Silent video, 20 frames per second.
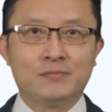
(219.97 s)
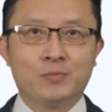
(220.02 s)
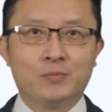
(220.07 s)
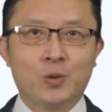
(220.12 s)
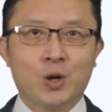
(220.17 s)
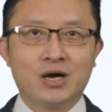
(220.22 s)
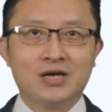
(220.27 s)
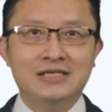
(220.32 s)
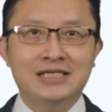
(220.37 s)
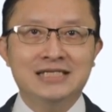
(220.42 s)

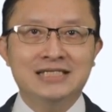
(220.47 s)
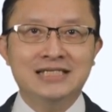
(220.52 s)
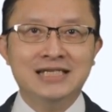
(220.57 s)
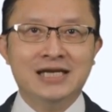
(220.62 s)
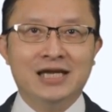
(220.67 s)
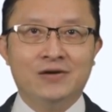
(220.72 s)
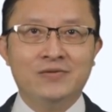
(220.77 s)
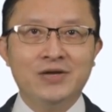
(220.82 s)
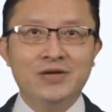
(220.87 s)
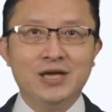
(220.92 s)
What are the
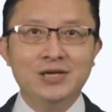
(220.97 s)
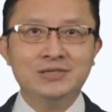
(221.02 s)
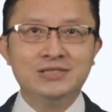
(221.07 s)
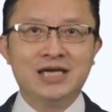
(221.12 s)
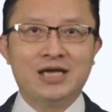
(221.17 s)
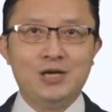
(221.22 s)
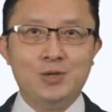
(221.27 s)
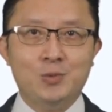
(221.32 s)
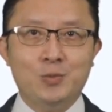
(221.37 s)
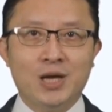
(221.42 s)
scenarios
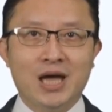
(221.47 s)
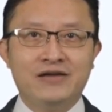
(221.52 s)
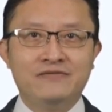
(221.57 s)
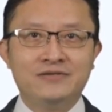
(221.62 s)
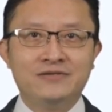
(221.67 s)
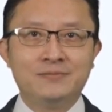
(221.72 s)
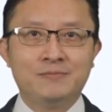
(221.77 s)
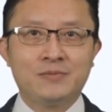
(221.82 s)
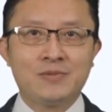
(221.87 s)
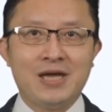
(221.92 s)
that you have
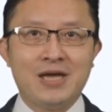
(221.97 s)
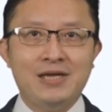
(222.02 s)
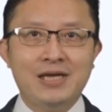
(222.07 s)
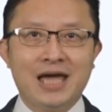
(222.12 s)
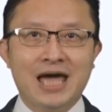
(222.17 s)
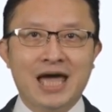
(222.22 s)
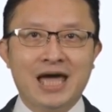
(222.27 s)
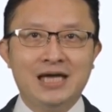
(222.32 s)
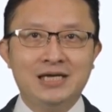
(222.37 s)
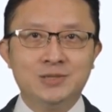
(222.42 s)
to plan
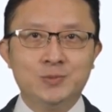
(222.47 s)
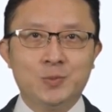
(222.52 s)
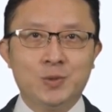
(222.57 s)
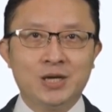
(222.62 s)
ahead